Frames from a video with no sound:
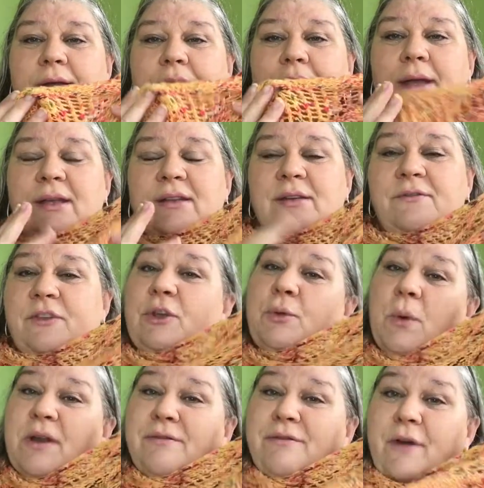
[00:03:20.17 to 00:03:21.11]
And if you
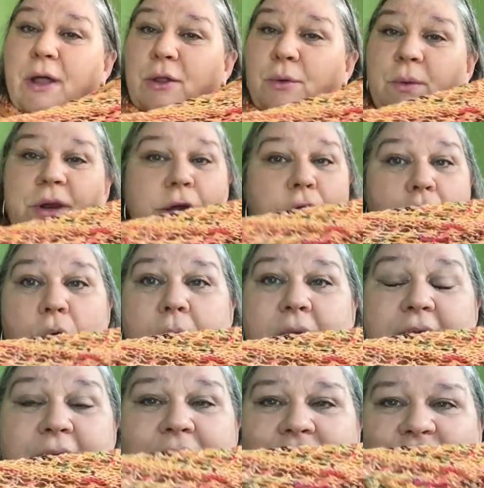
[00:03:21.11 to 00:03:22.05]
want to follow her, go
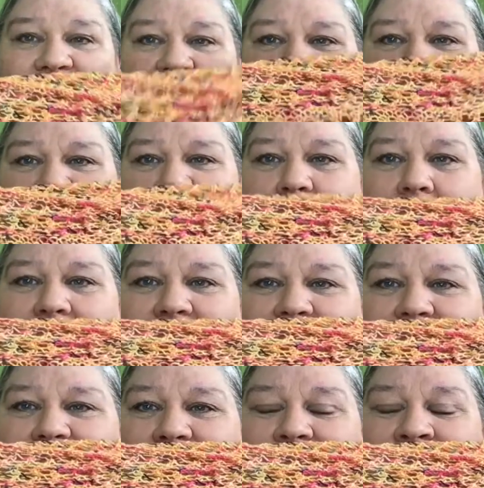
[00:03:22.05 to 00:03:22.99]
ahead. She's
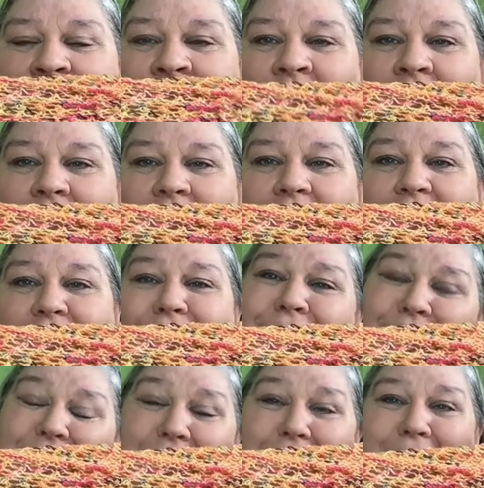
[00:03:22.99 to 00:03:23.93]
great and
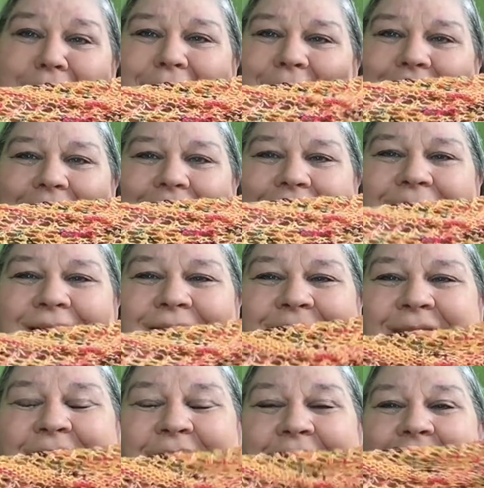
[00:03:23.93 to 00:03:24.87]
fun. And
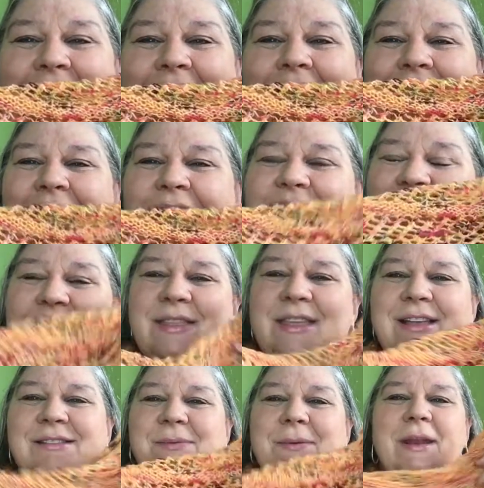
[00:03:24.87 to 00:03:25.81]
I think
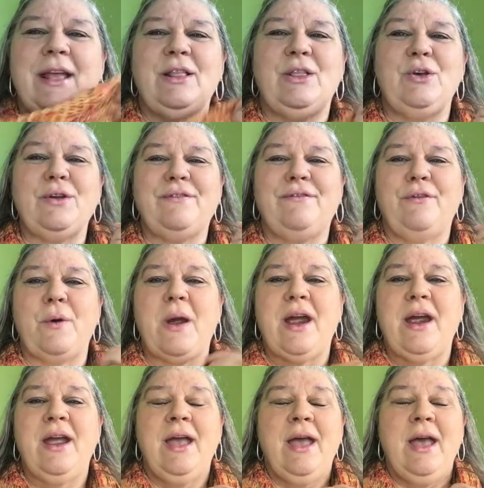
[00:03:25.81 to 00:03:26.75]
that's what I look
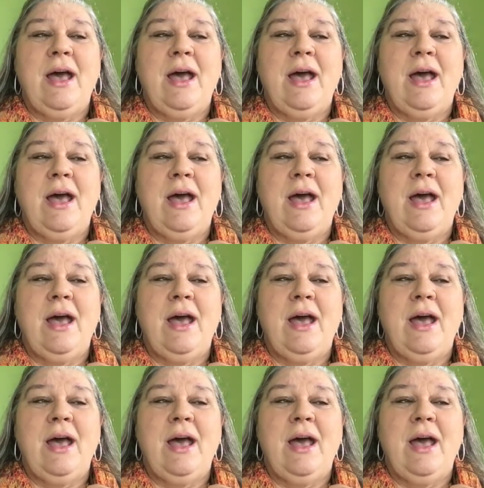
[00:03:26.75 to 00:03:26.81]
for.